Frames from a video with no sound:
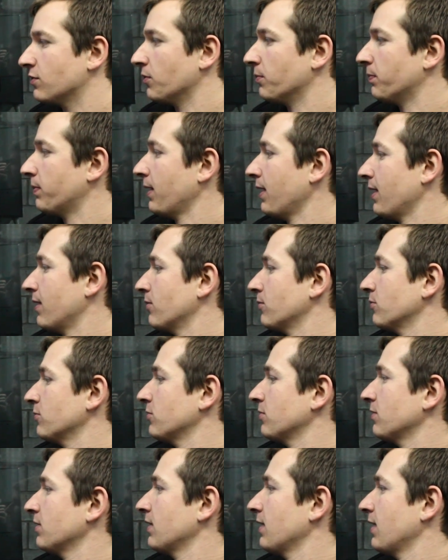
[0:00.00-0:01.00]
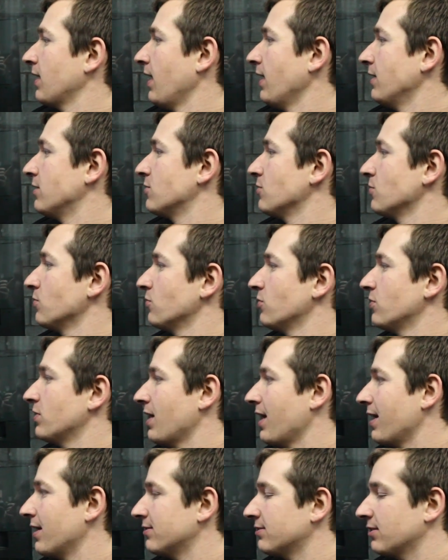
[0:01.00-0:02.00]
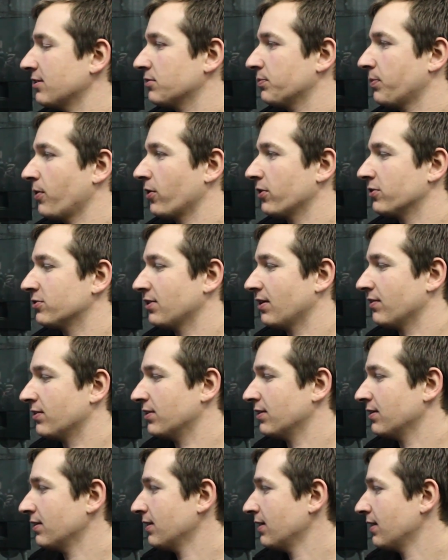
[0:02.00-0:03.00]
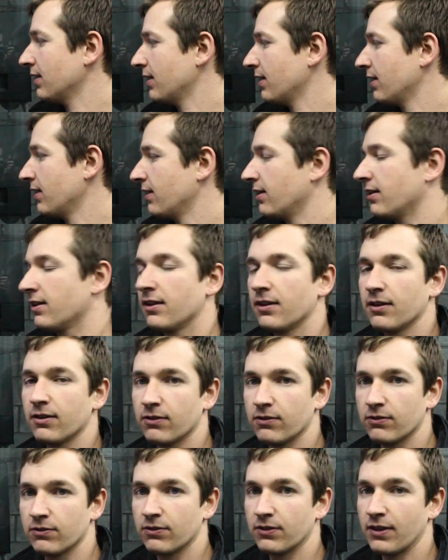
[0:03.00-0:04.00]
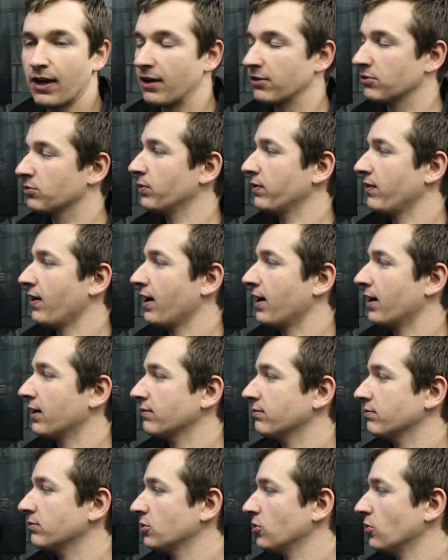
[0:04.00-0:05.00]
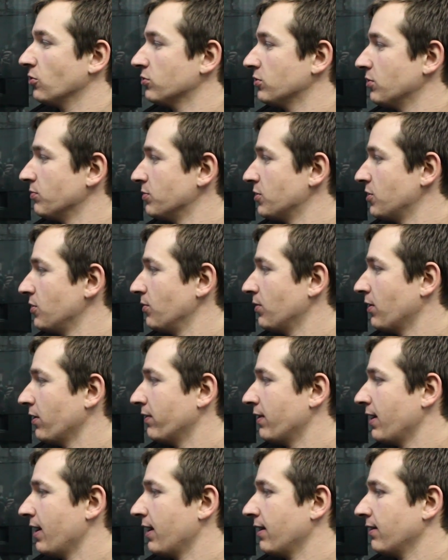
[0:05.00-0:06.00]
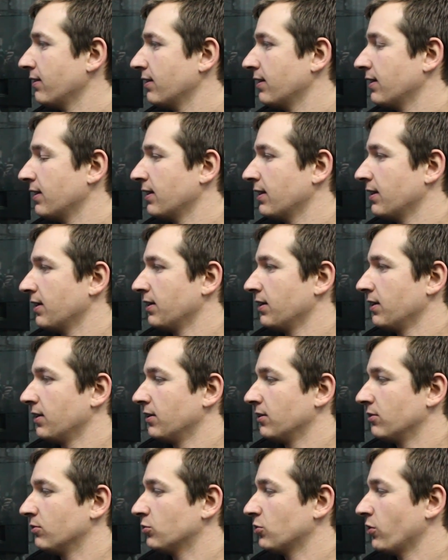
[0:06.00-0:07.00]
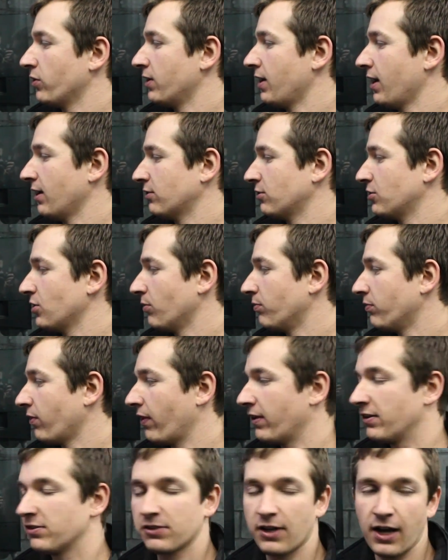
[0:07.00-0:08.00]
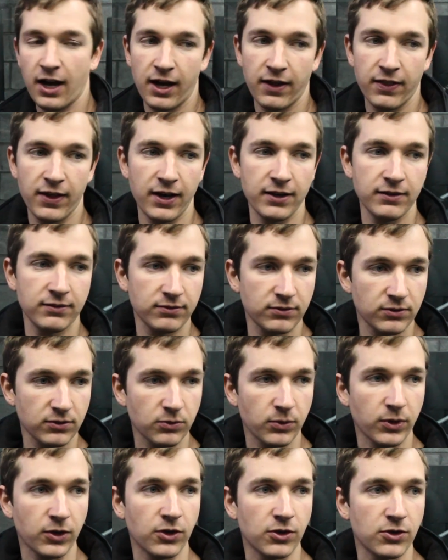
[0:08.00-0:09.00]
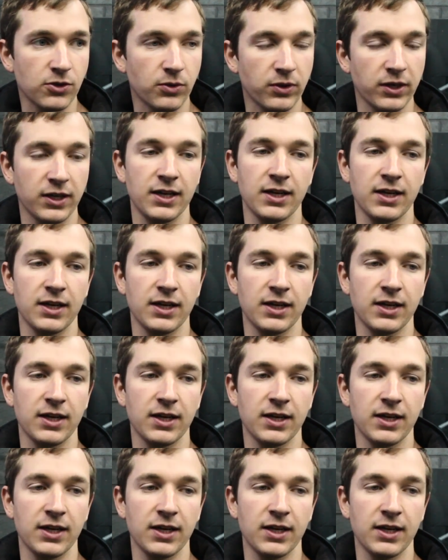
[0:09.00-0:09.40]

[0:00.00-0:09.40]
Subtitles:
foot-pounds and 296.7. That's with our custom tune on there. So the next job for this car then, we're going to do the